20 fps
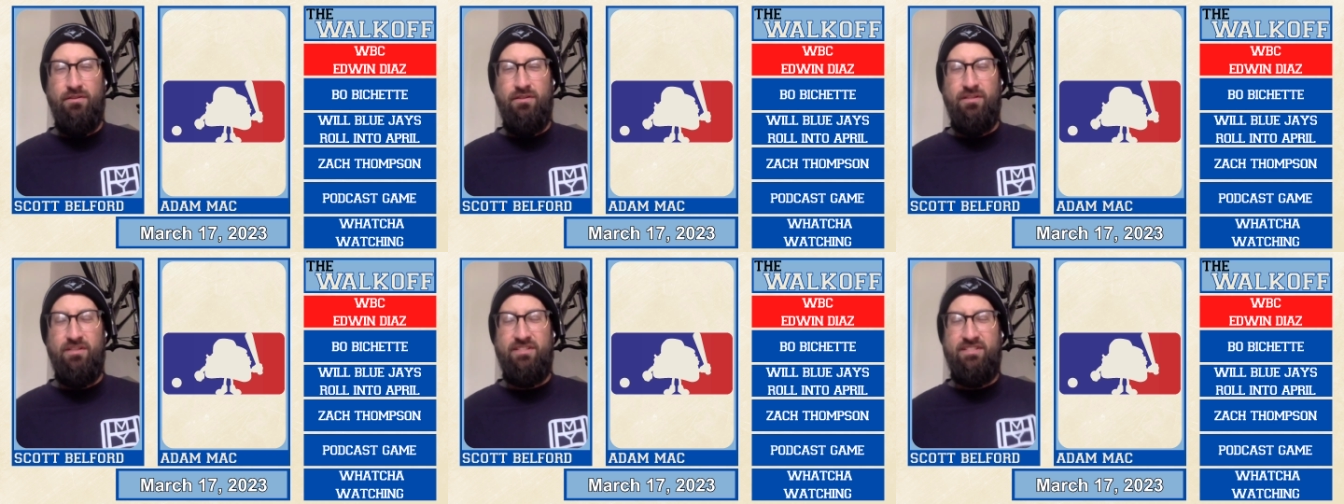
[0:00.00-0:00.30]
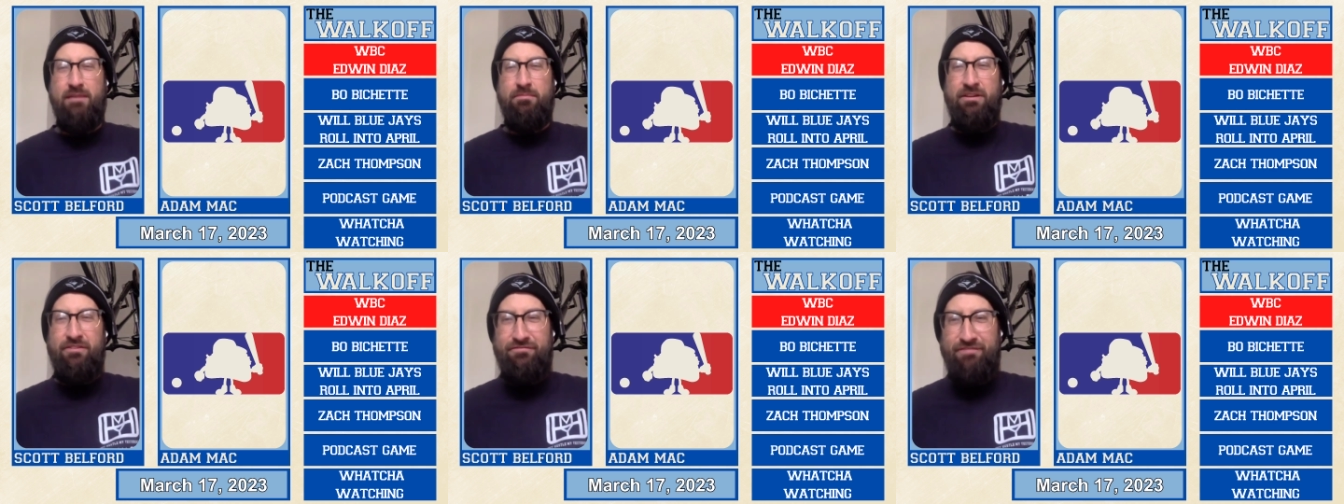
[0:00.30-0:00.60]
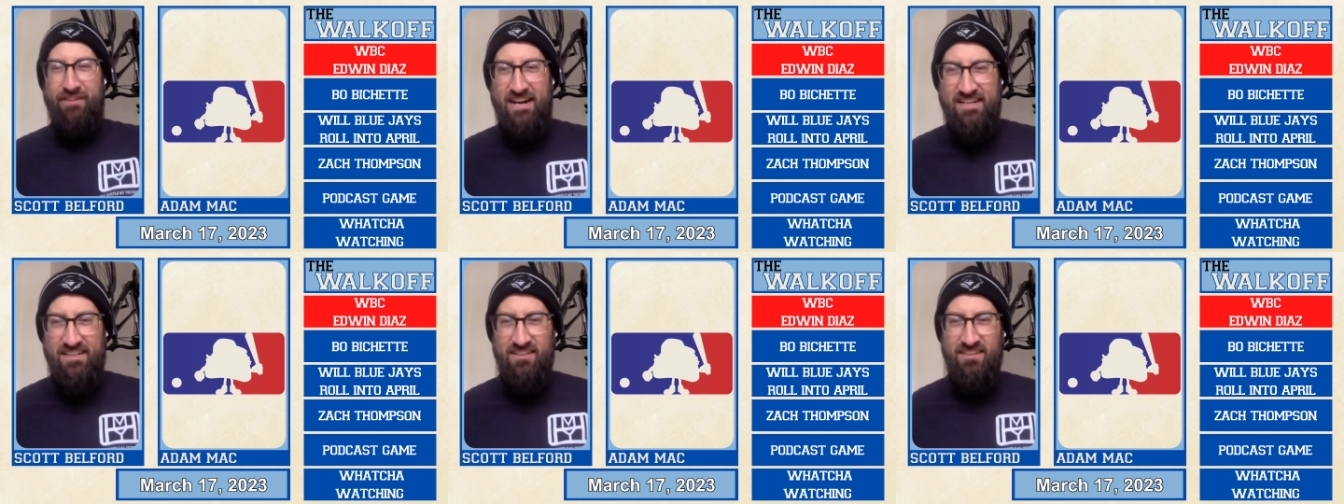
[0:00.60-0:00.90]
The
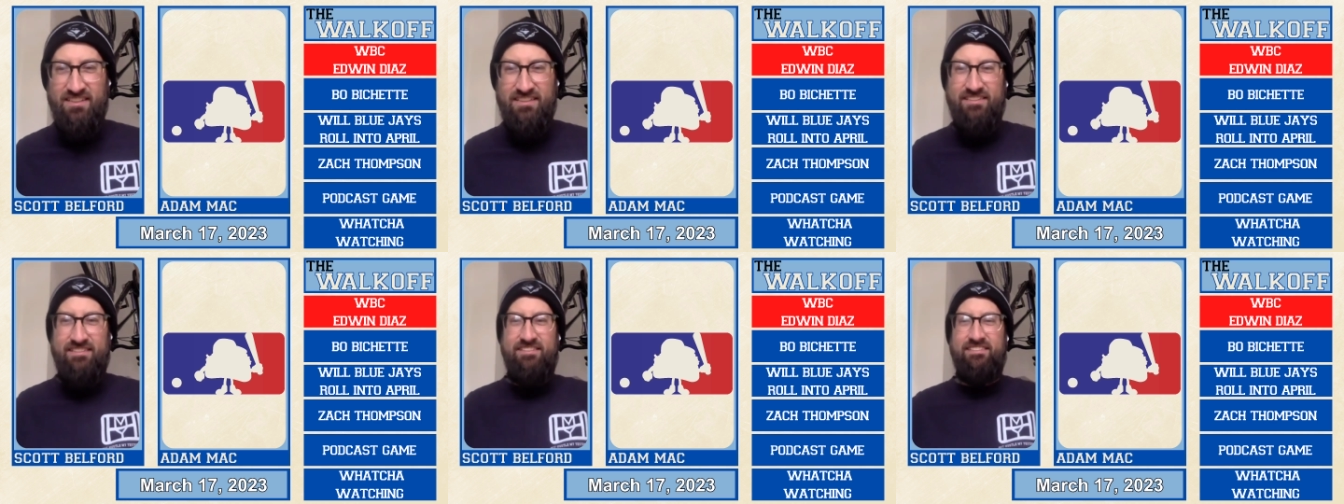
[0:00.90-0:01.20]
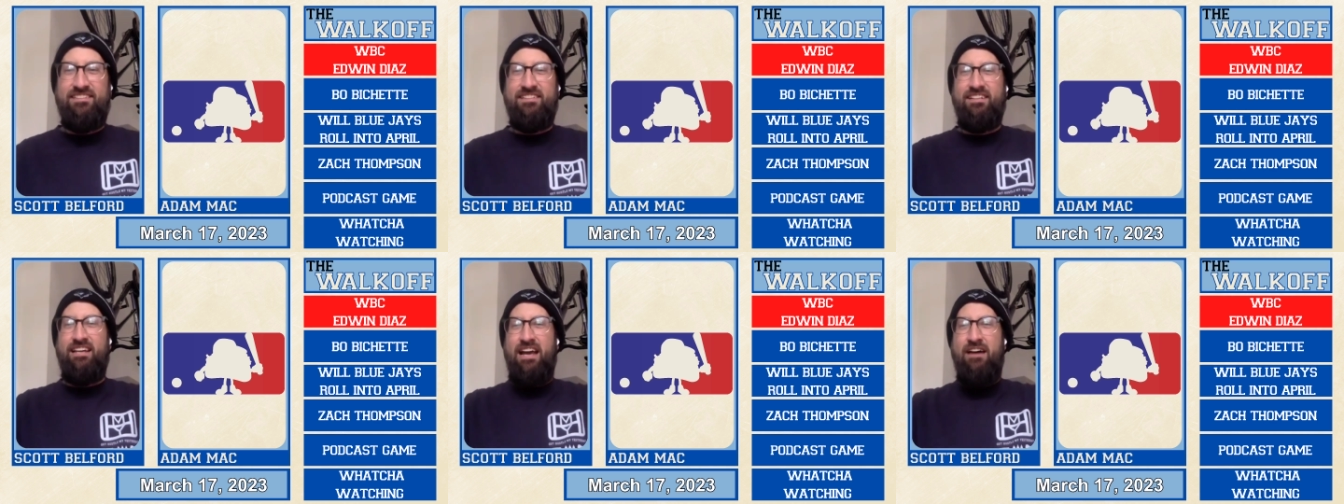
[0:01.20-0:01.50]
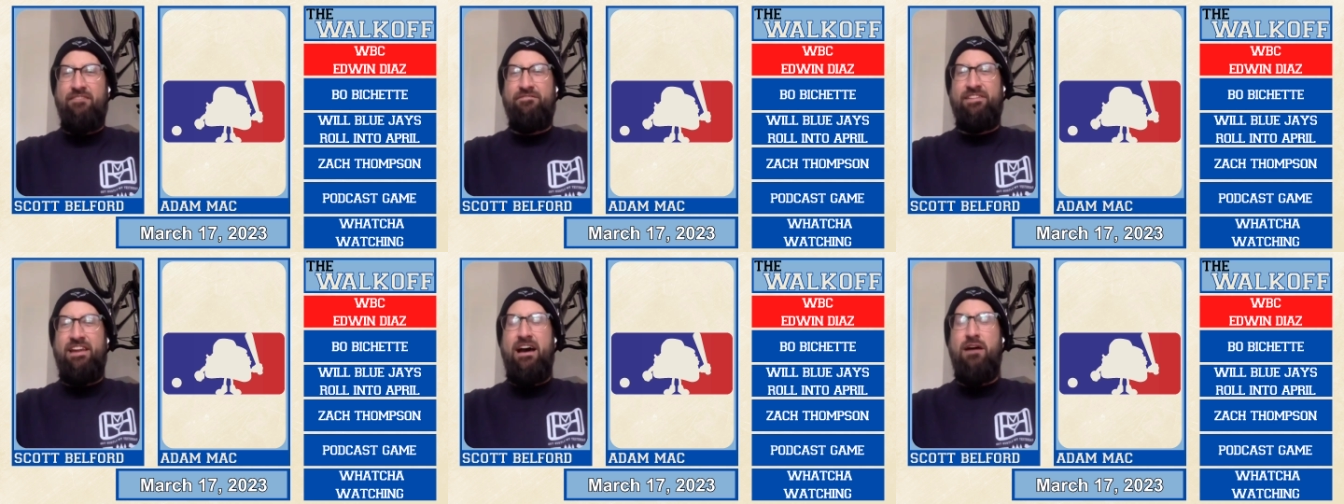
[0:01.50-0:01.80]
semifinalists
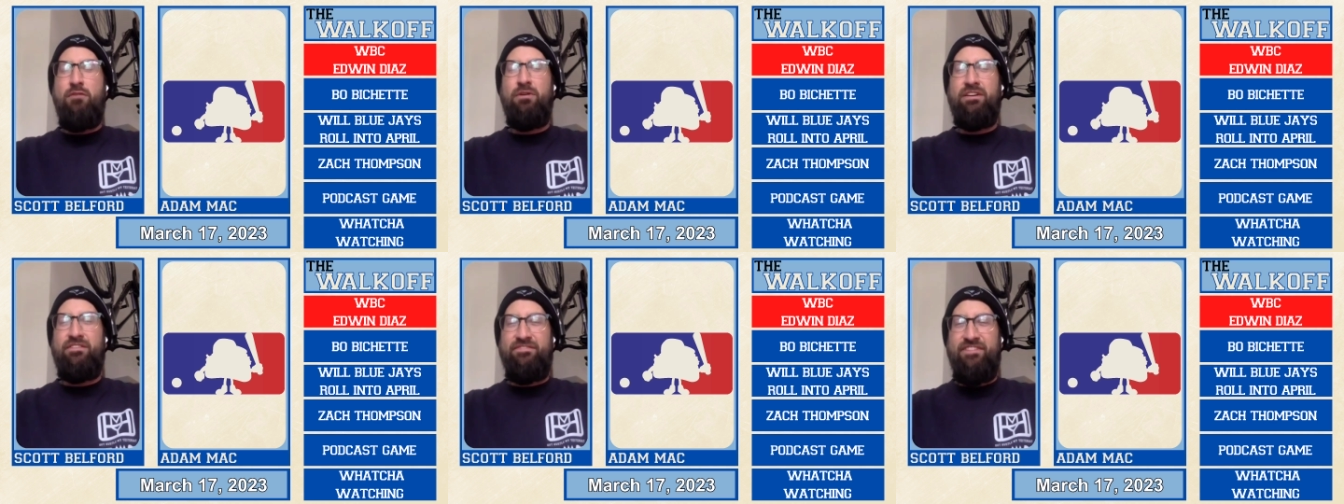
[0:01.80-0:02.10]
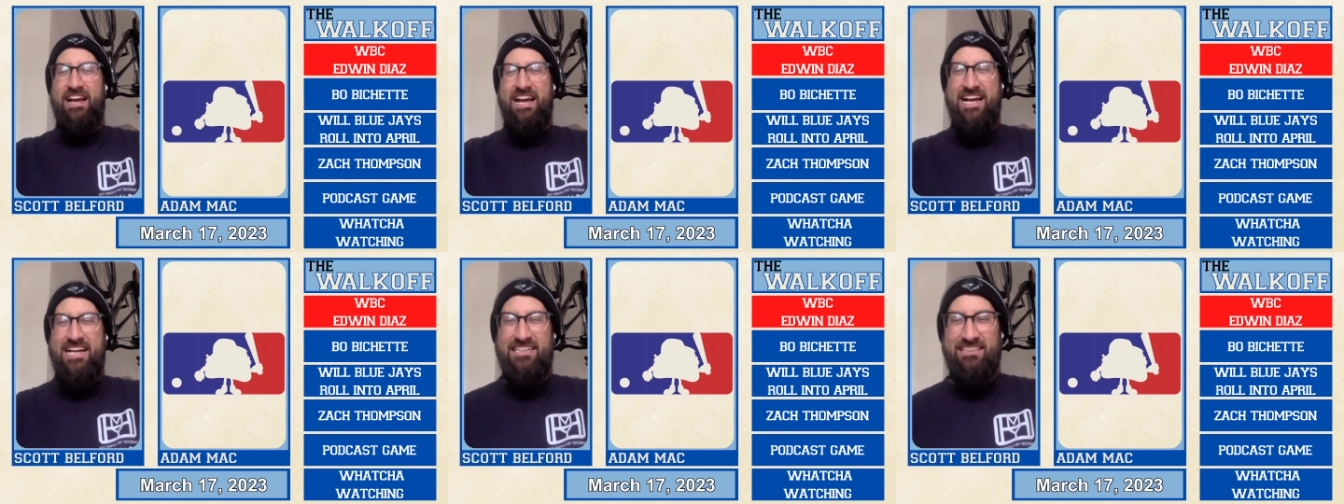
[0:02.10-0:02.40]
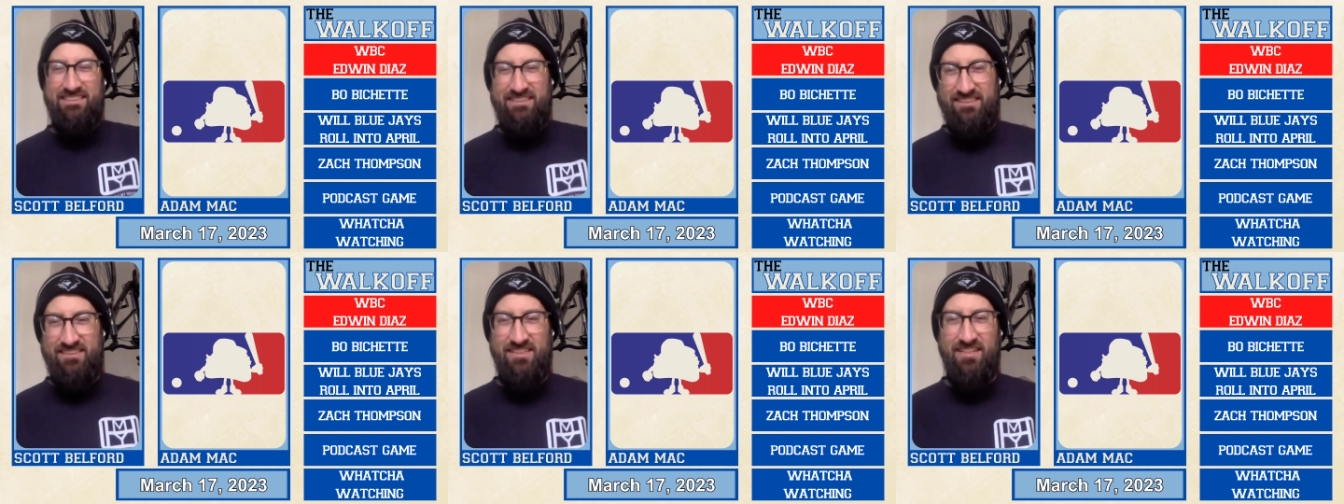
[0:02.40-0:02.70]
have now
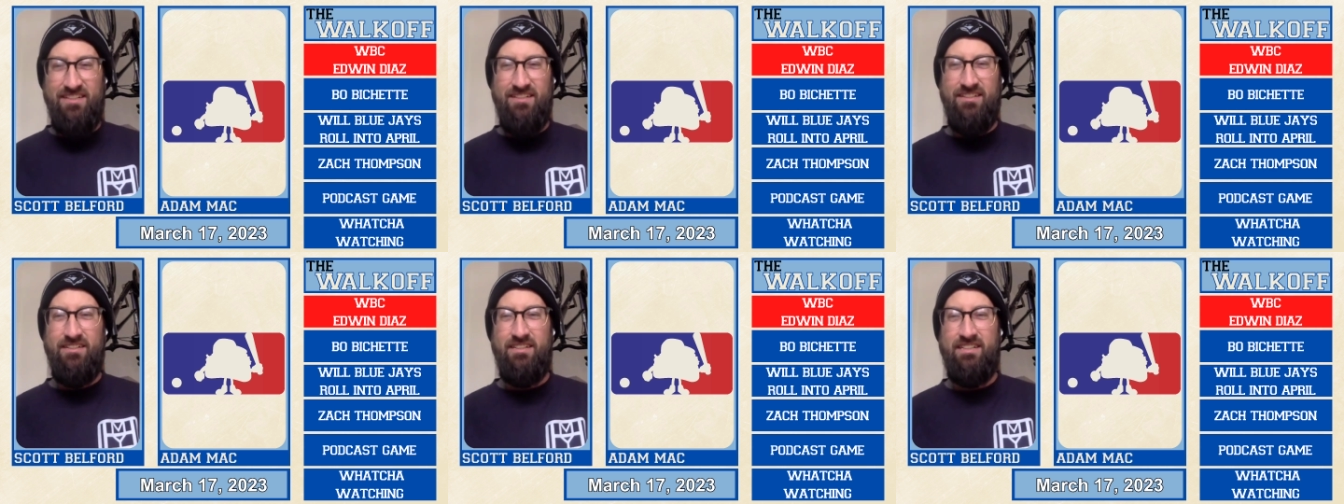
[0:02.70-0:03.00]
advanced.